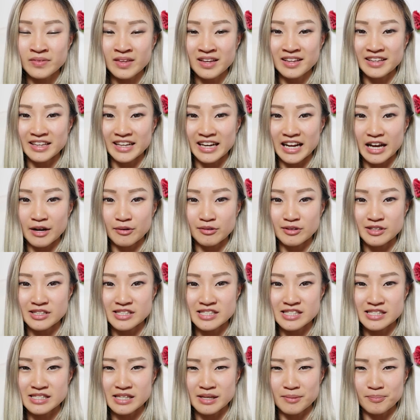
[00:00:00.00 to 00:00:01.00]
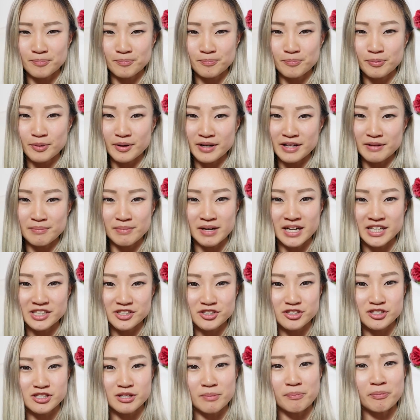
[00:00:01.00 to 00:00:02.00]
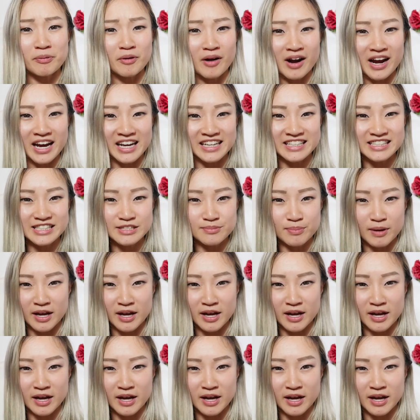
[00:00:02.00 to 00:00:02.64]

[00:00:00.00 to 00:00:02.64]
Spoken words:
that I was pretty much surprised